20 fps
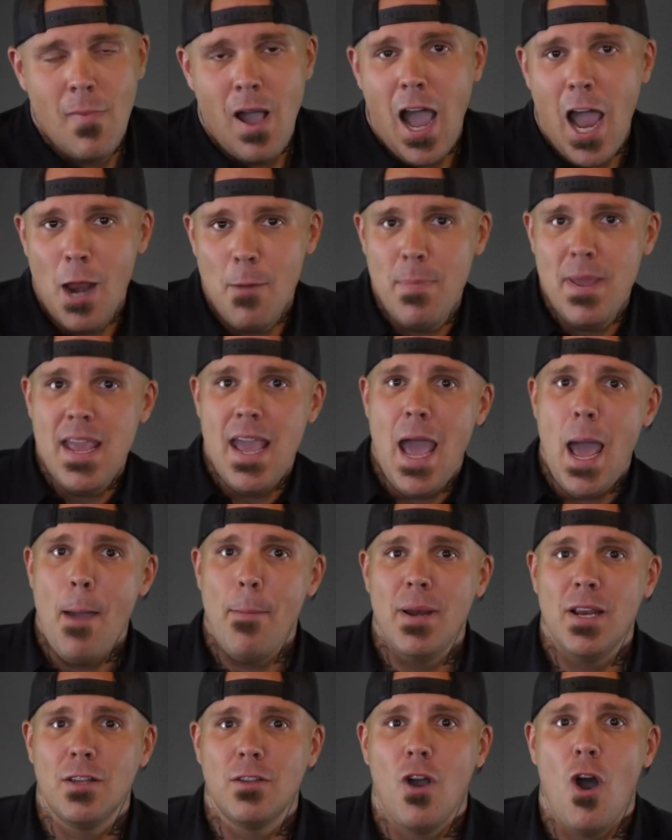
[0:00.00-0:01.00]
I'd be
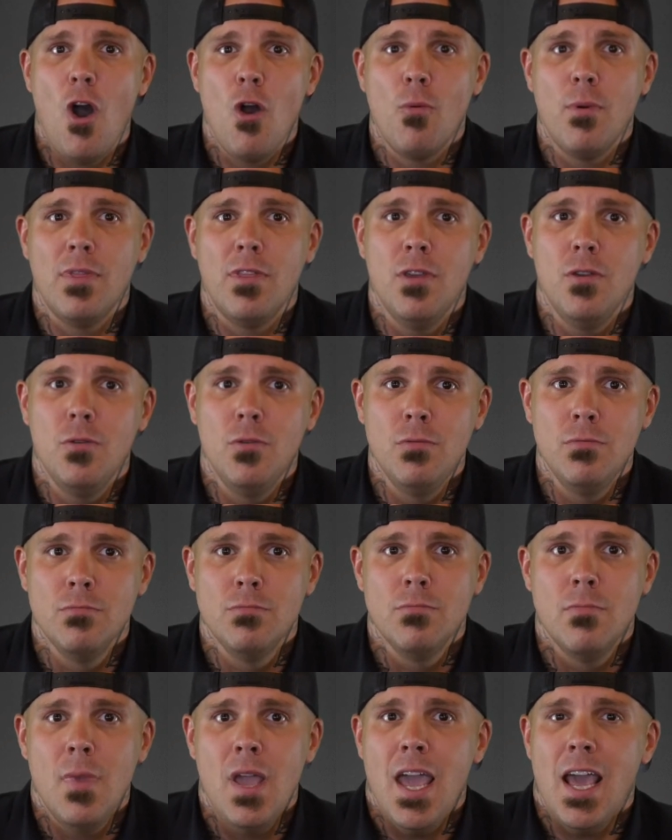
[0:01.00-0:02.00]
happy to talk with you,
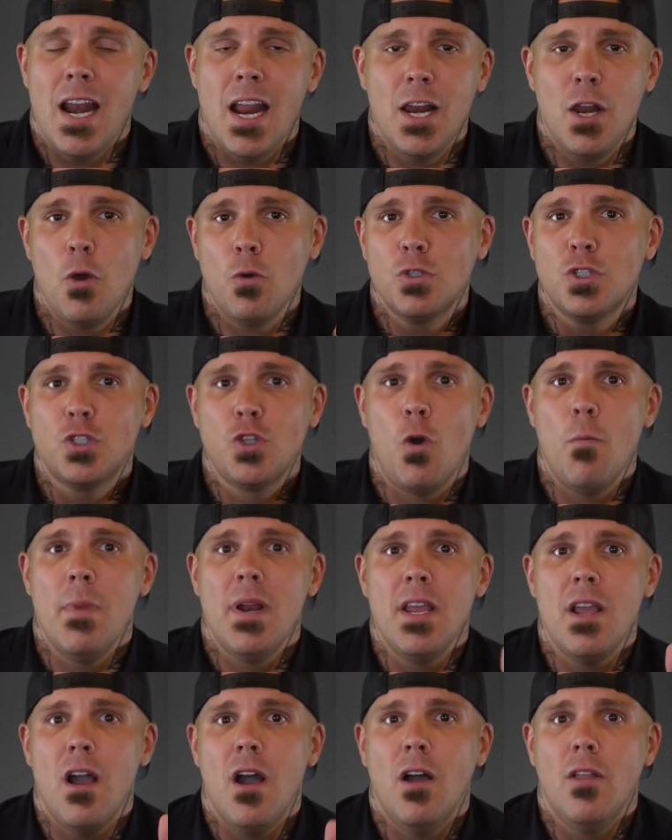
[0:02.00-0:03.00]
and I know so
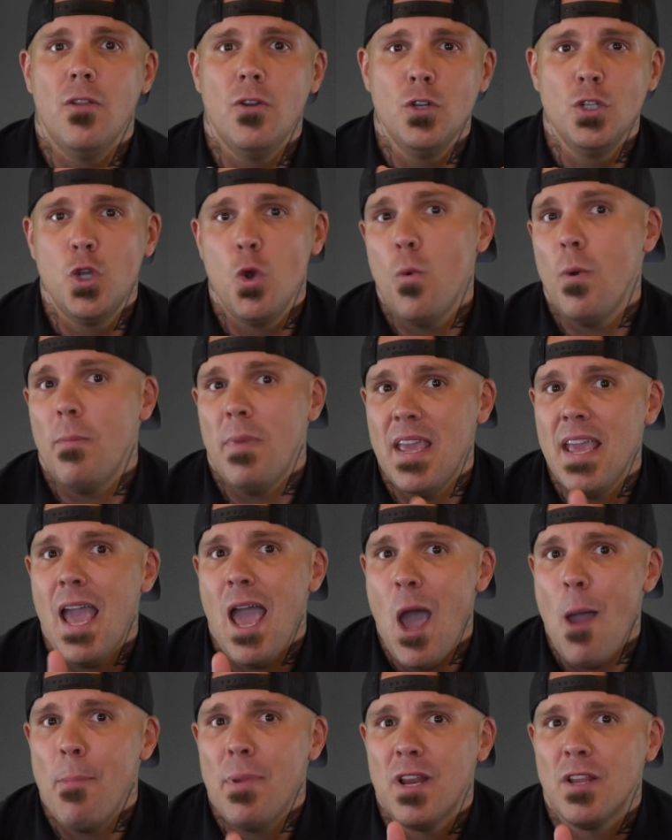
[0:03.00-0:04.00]
many others who would be
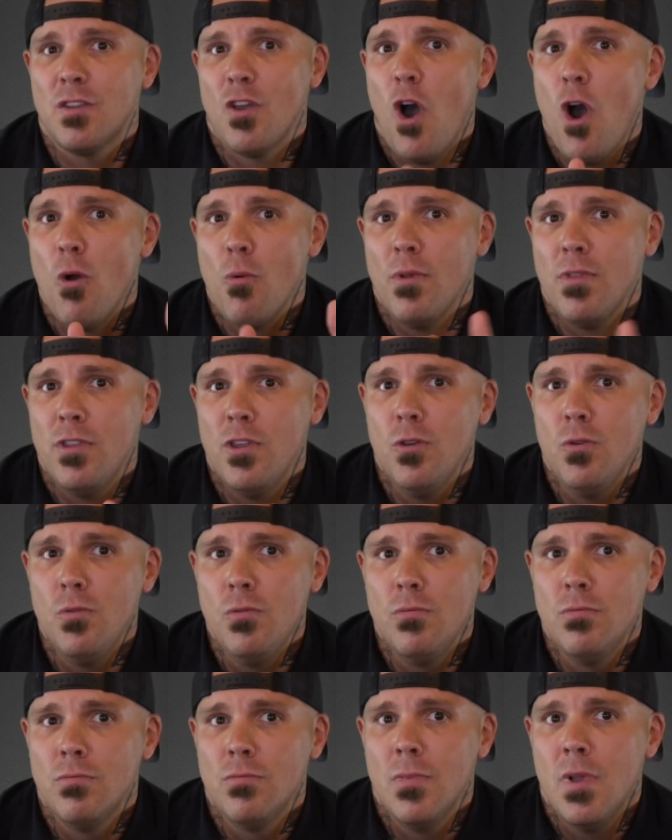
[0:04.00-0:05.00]
happy to talk with you,
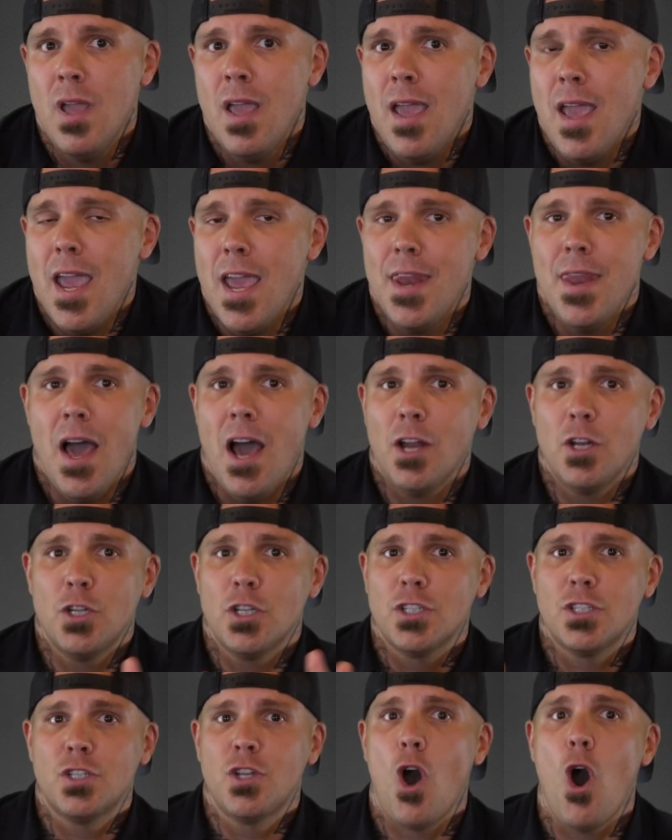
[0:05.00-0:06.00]
and not
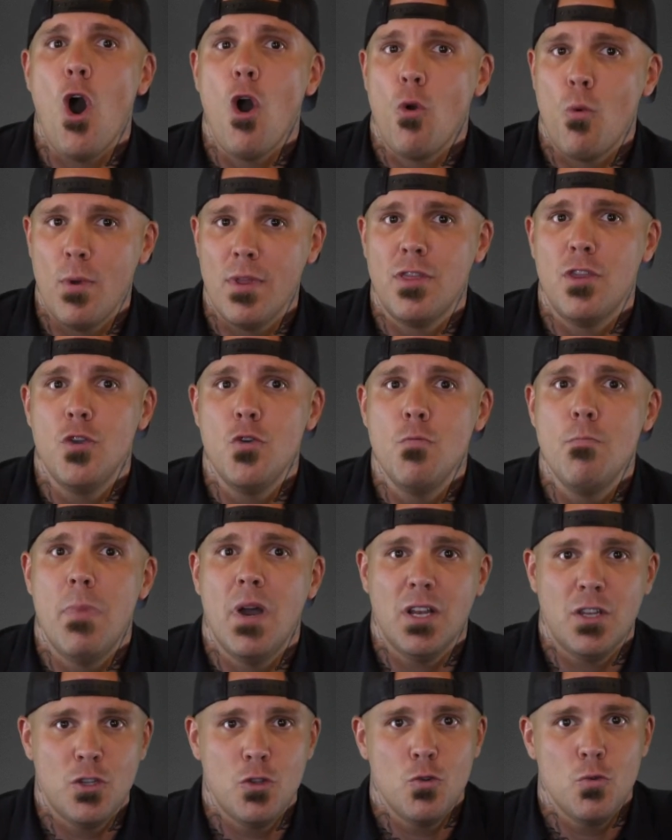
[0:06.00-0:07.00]
just talk with you,
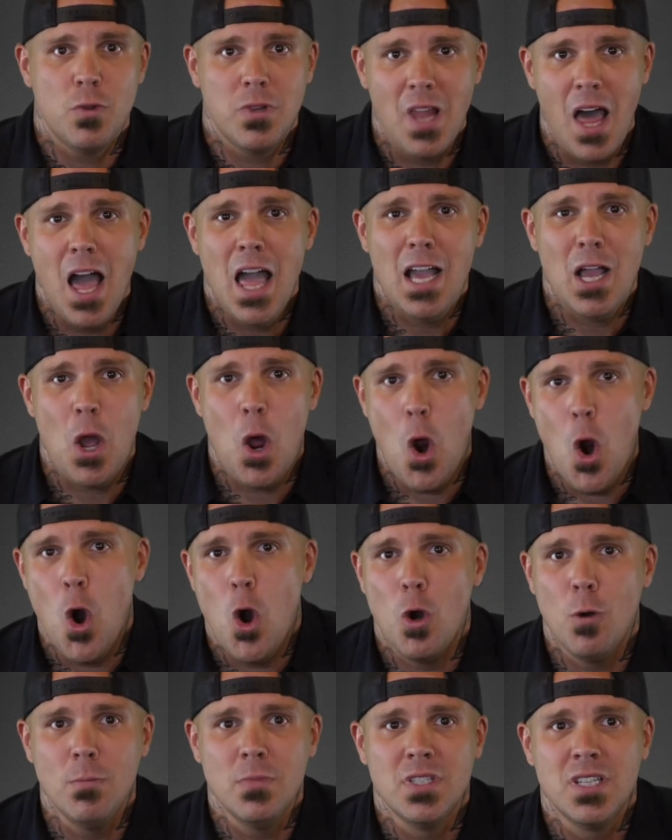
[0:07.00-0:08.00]
but to lock
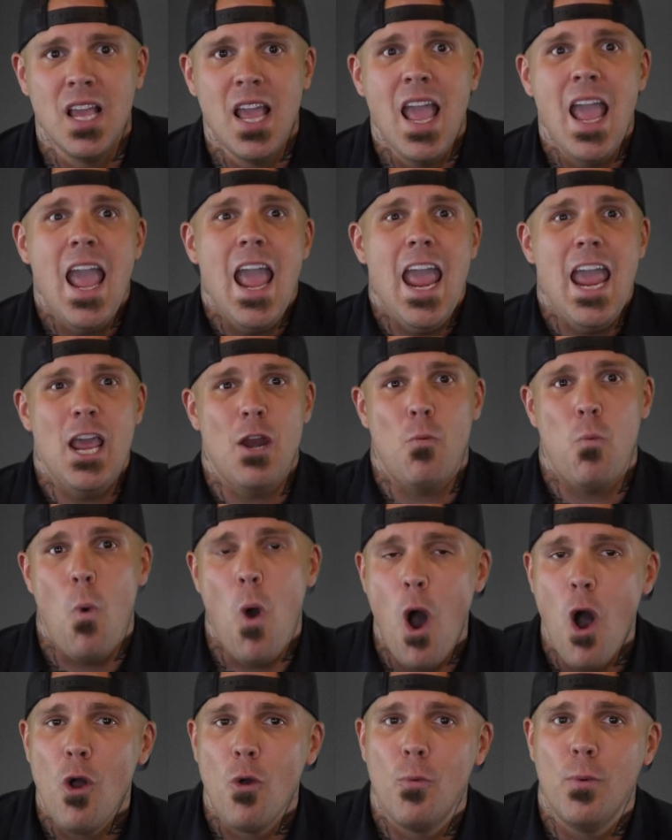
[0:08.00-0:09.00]
arms and
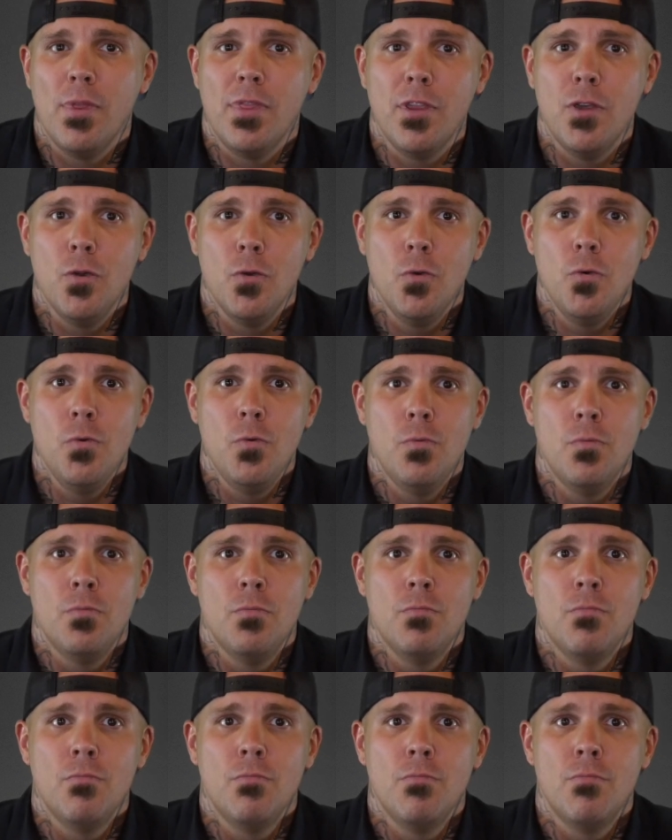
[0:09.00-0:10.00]
walk with you.
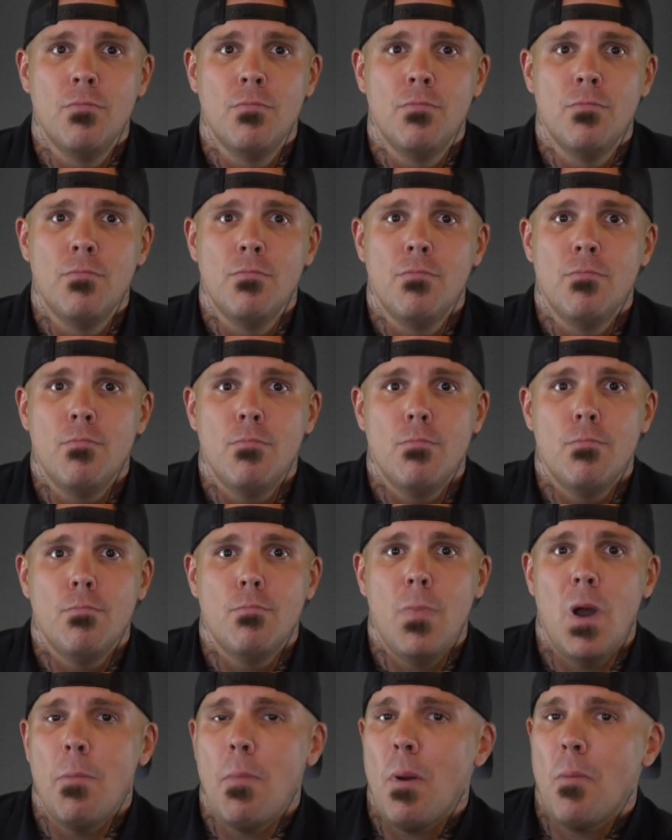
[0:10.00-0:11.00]

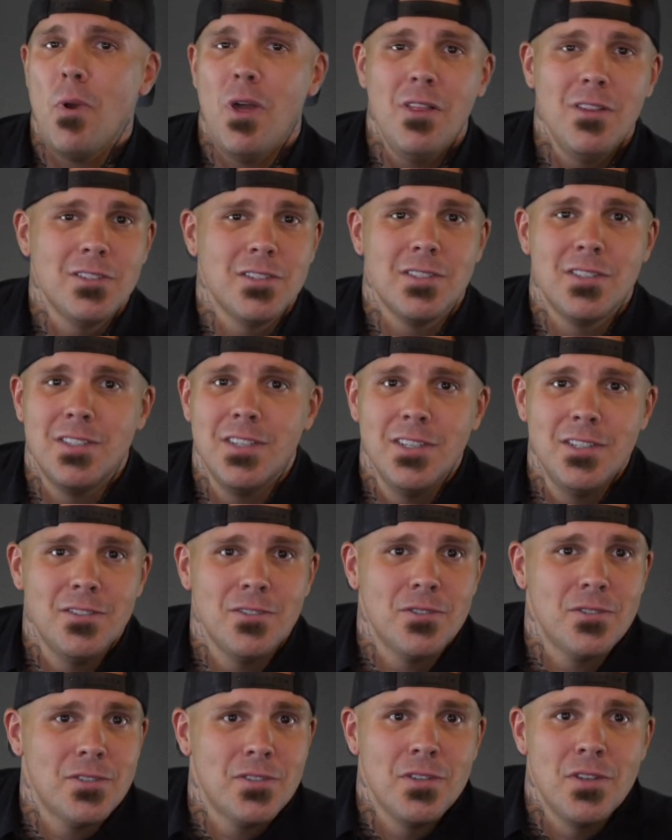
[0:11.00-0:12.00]
But my brothers and
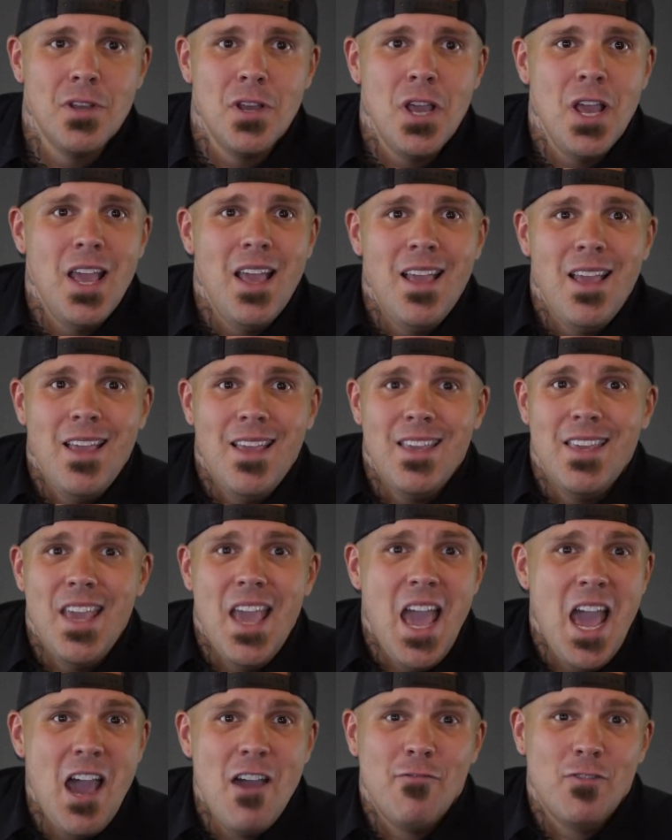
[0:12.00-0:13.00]
sisters, you
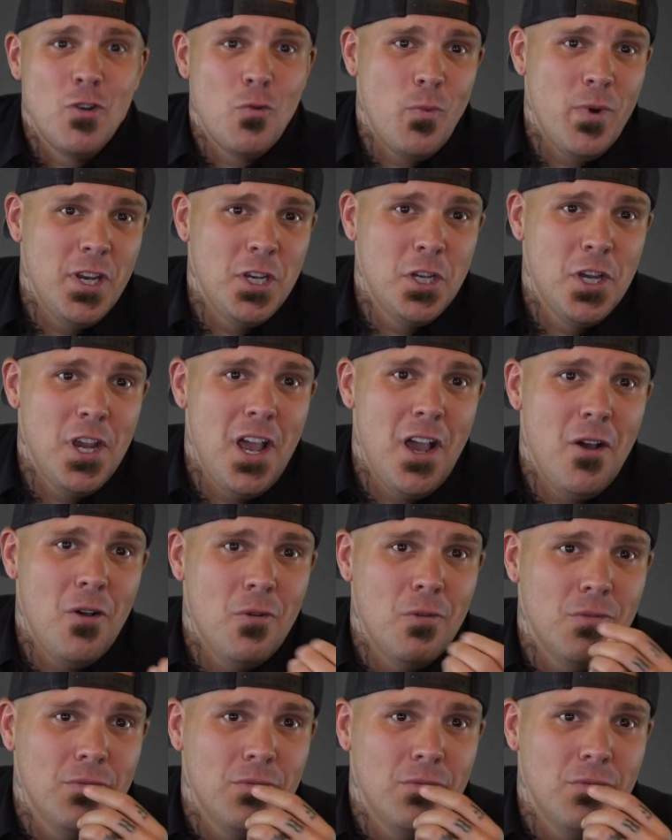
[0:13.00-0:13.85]
have to reach out.